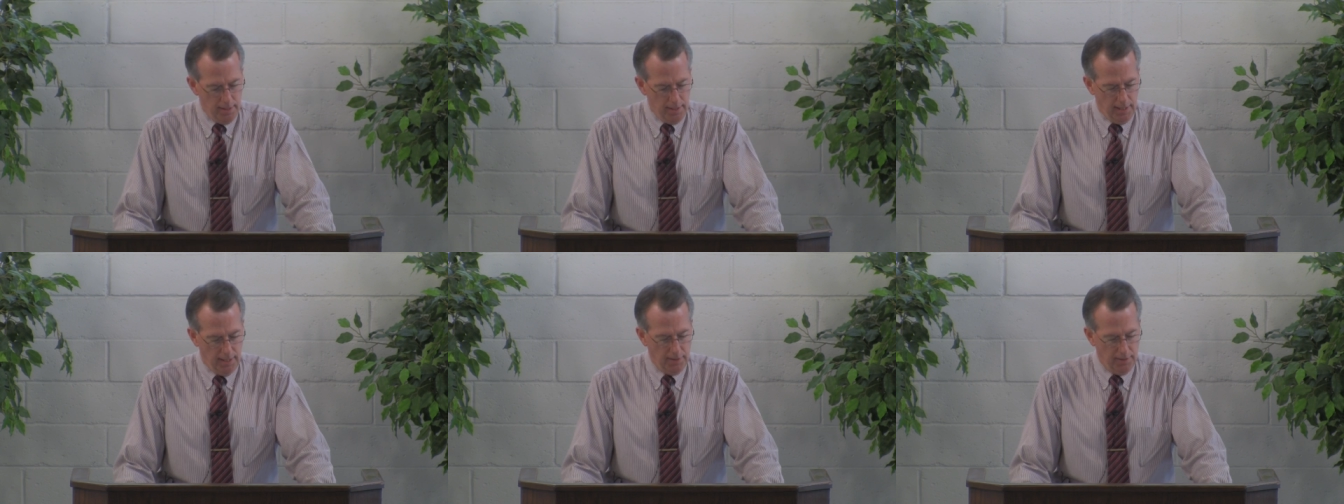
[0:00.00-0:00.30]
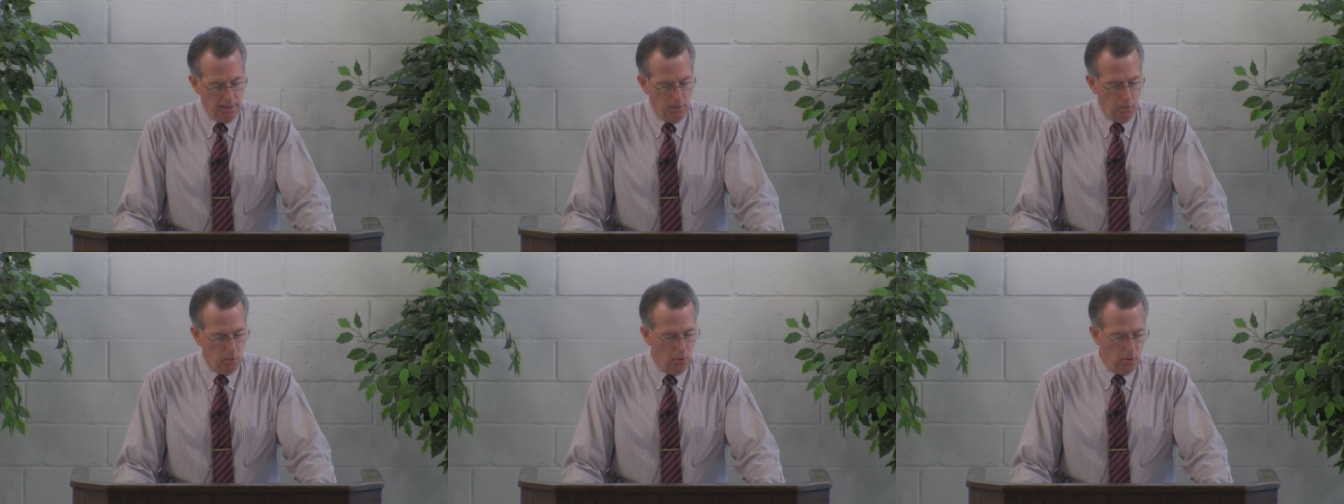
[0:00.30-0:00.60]
And
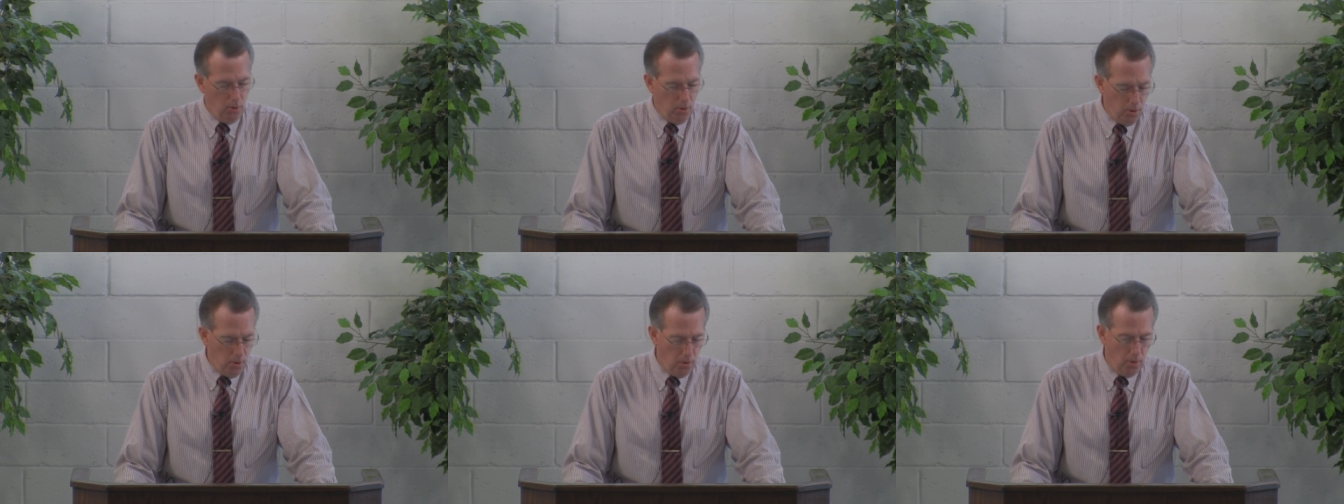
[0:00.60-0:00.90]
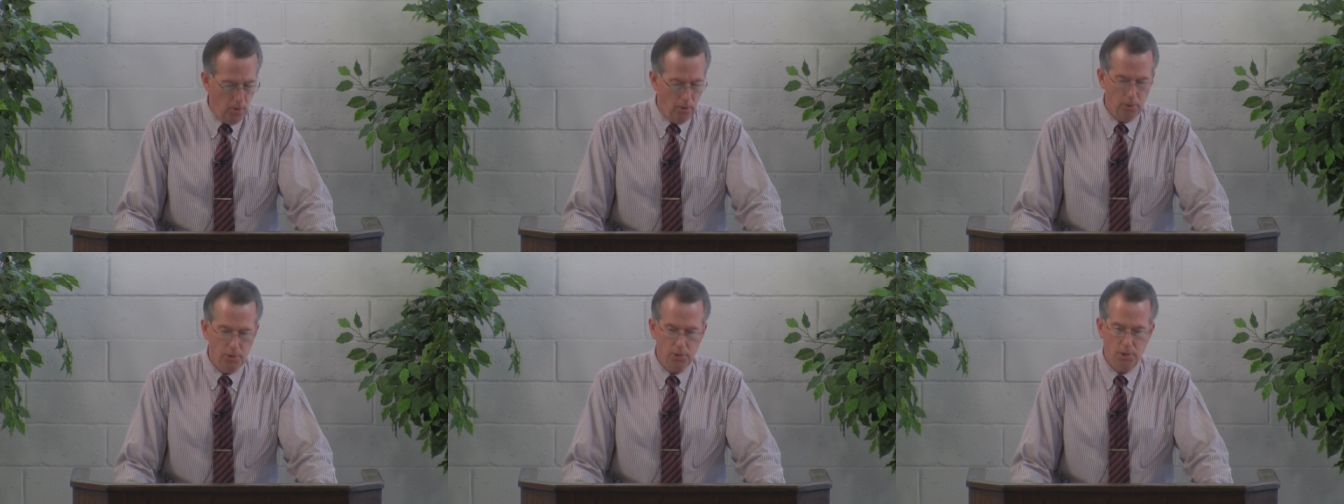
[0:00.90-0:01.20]
they were
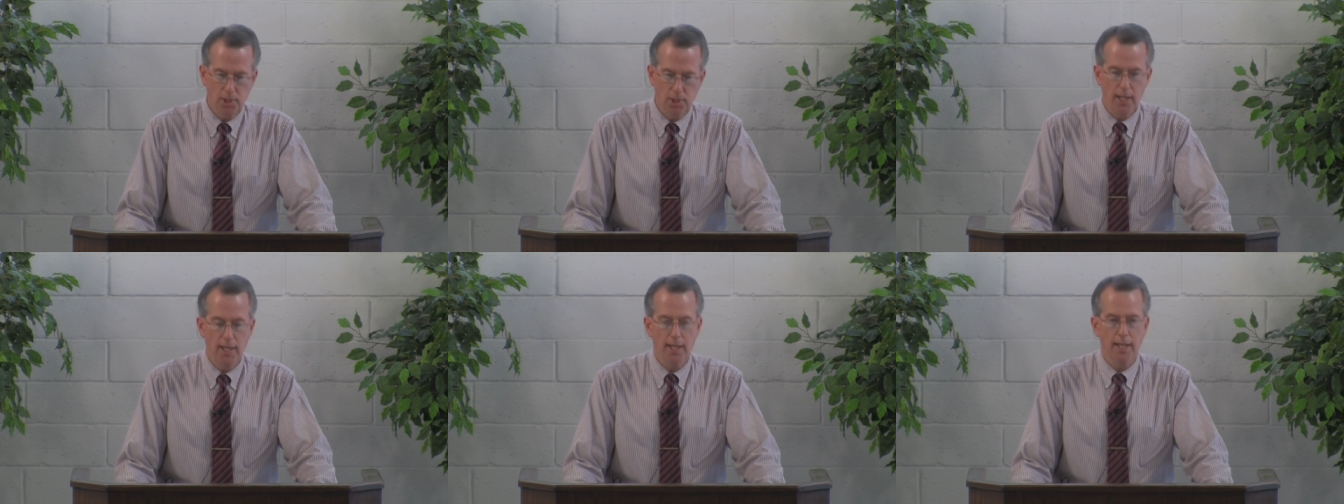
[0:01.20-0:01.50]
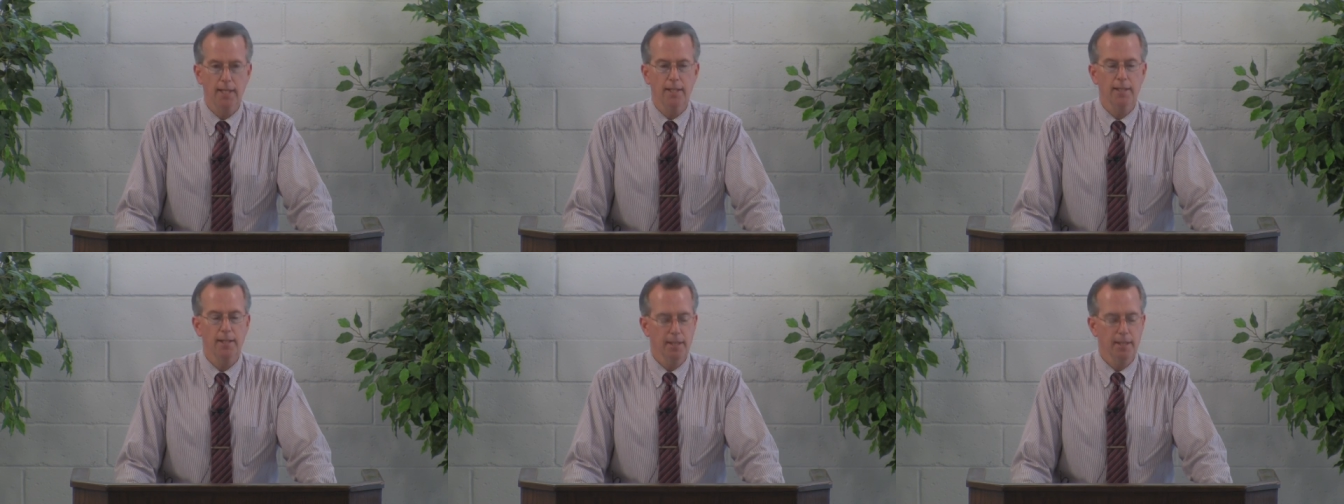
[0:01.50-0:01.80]
all
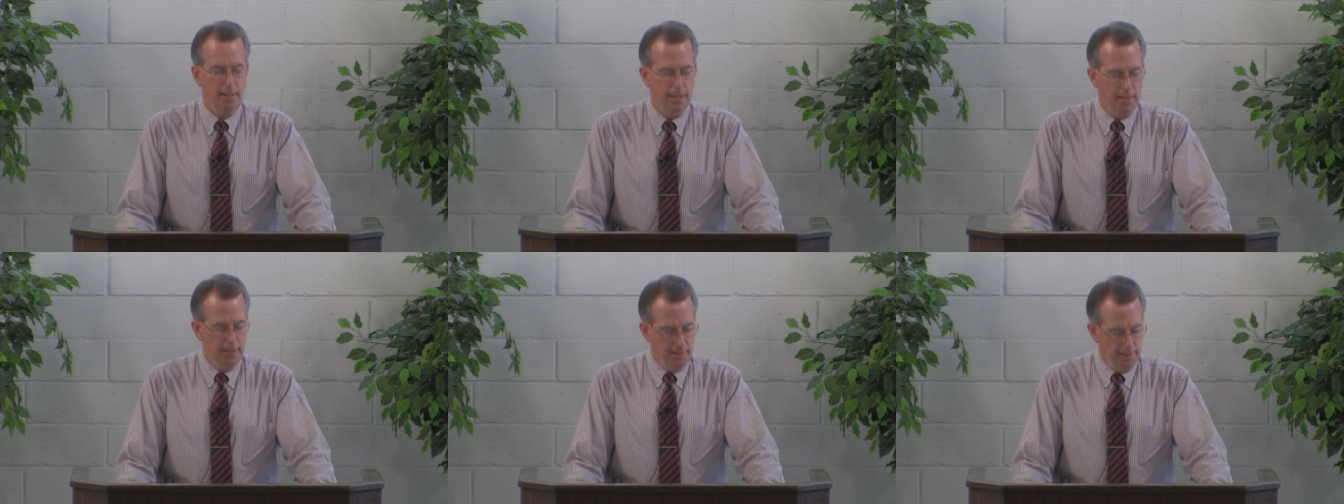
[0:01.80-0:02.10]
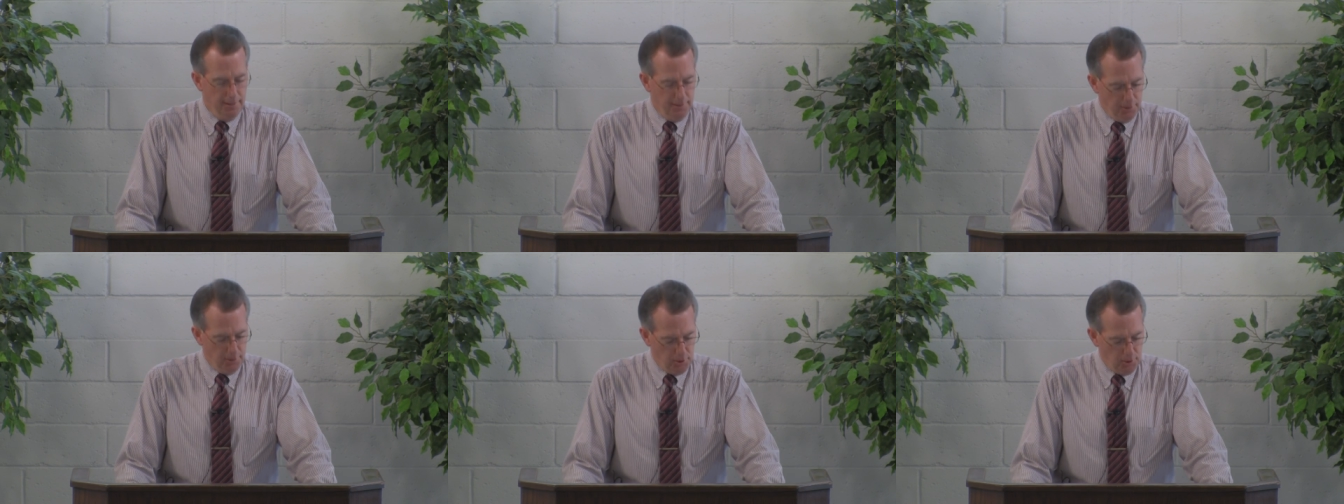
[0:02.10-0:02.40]
saying
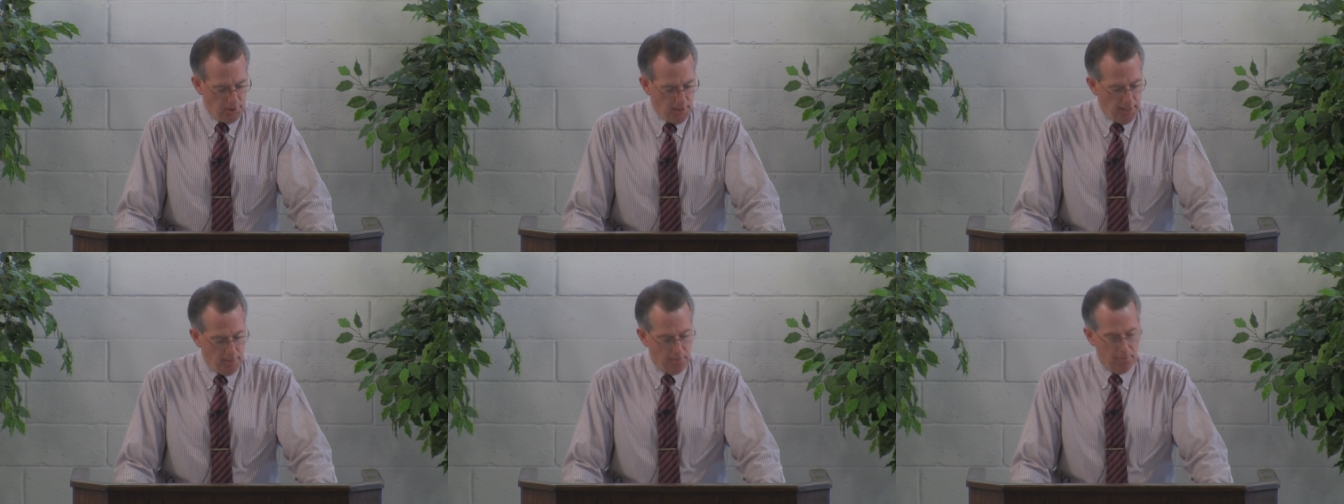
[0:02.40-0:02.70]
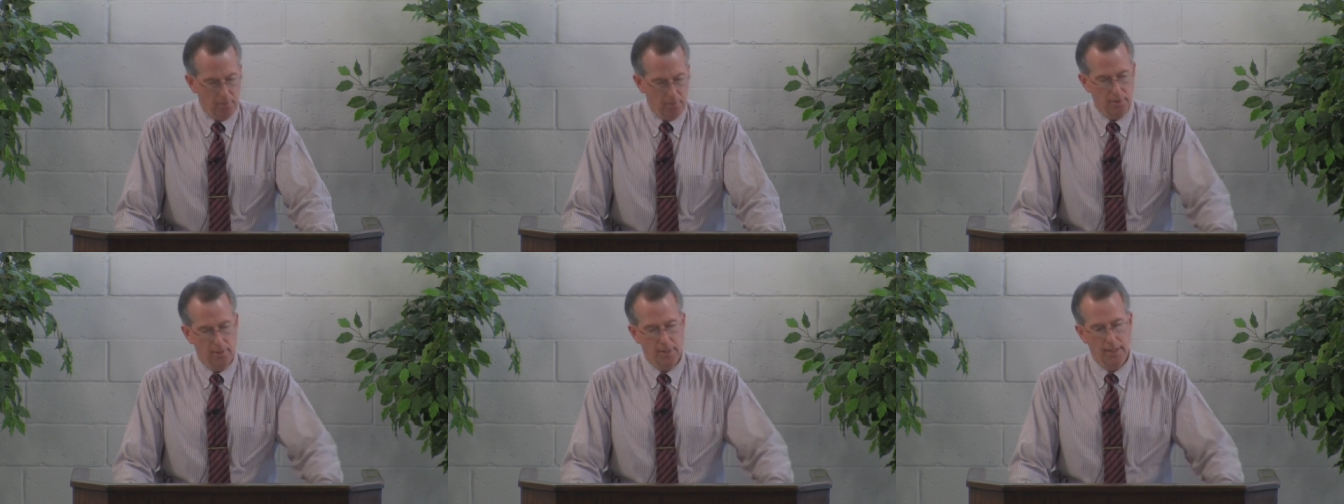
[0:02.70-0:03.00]
the same
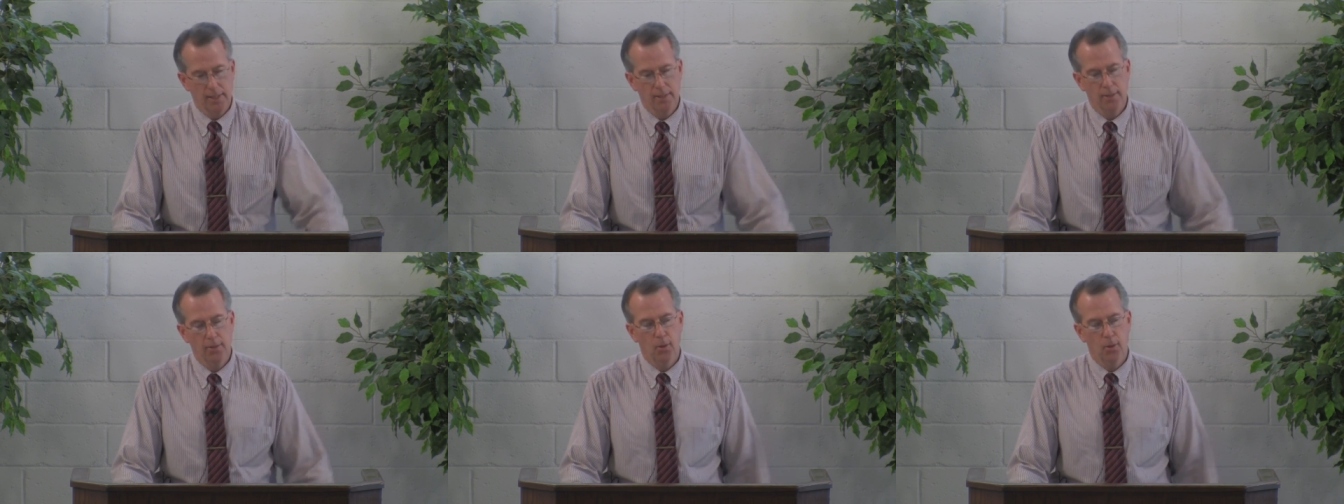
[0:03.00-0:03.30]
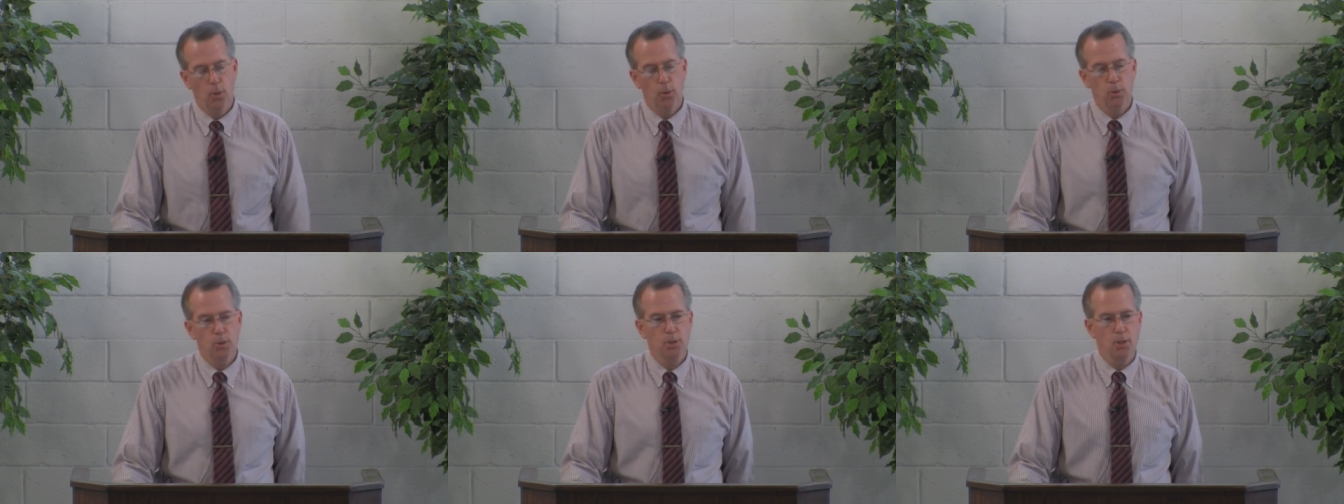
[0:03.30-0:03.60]
thing
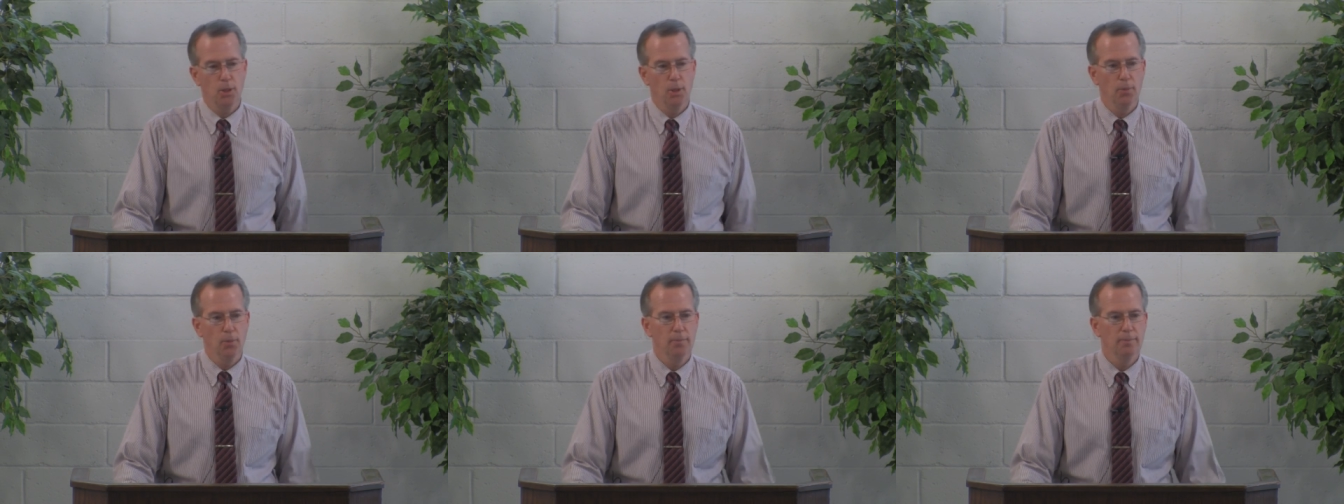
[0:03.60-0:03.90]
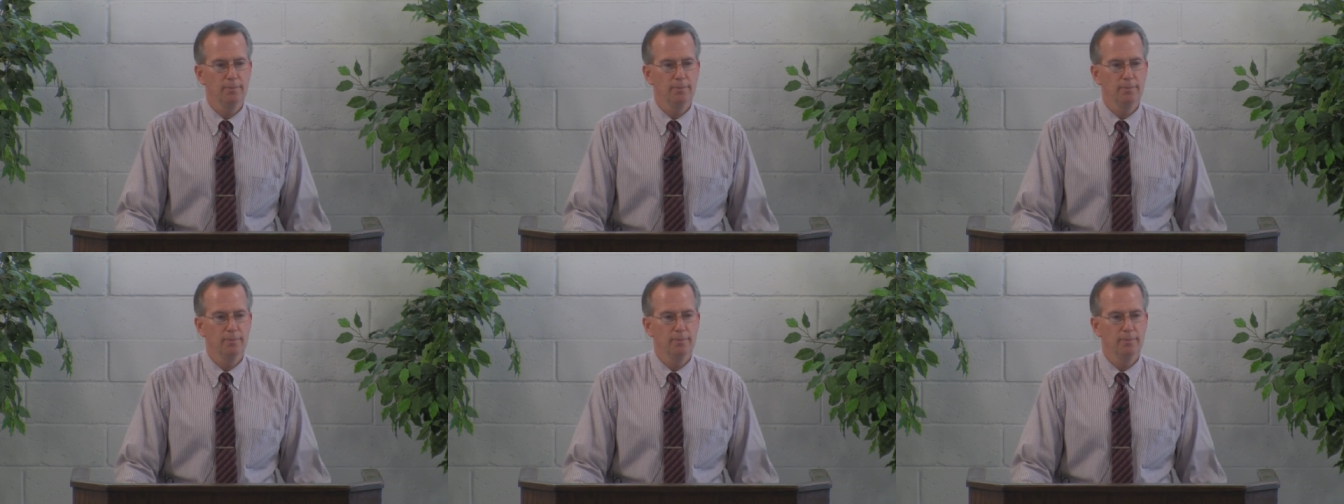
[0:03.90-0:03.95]
also.